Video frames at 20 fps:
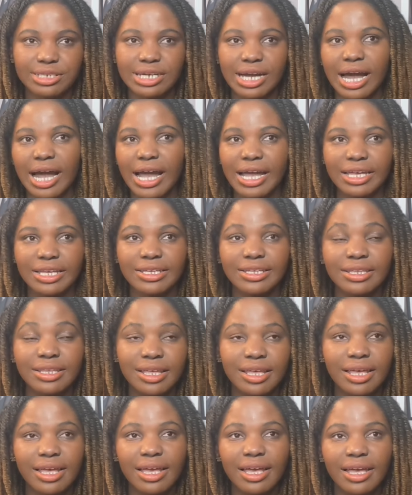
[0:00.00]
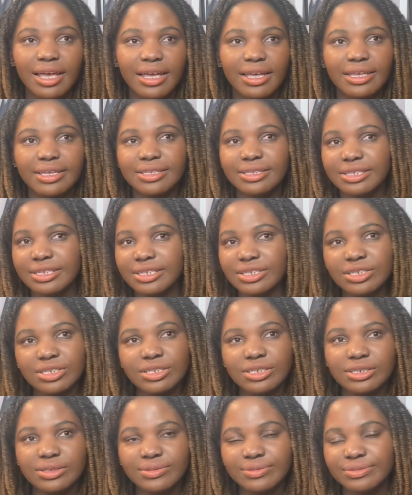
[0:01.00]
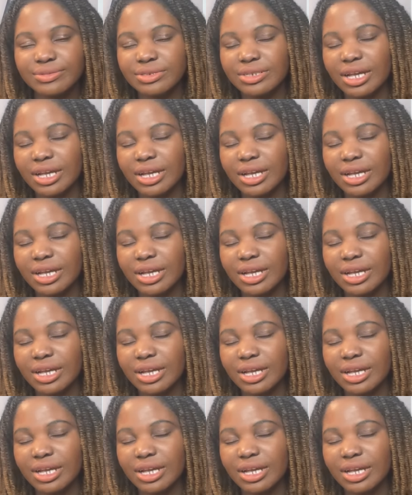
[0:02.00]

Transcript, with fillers: crying in the